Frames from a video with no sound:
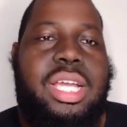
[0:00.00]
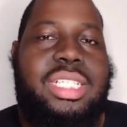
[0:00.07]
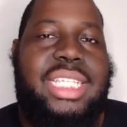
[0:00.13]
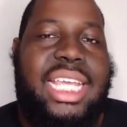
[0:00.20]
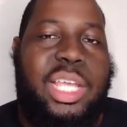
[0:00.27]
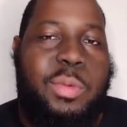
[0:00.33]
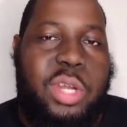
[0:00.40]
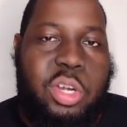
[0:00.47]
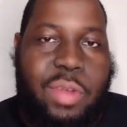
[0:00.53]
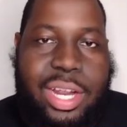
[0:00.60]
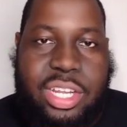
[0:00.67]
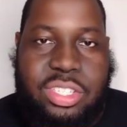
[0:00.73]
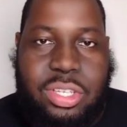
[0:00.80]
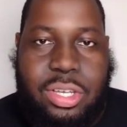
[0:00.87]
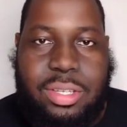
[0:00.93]
Take it with a
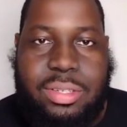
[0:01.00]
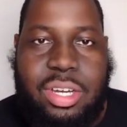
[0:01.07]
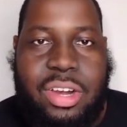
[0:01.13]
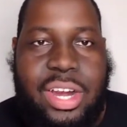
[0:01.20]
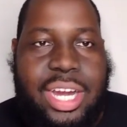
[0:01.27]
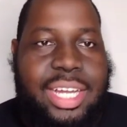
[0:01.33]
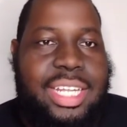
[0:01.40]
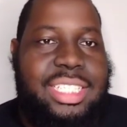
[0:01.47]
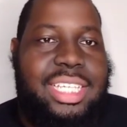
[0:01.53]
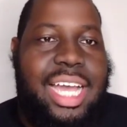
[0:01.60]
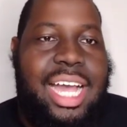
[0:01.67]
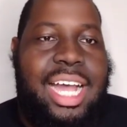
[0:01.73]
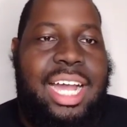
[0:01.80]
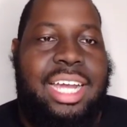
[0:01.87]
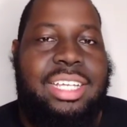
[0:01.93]
grain of salt. All right. These
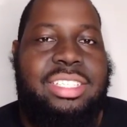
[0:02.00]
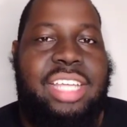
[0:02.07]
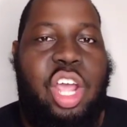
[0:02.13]
guys,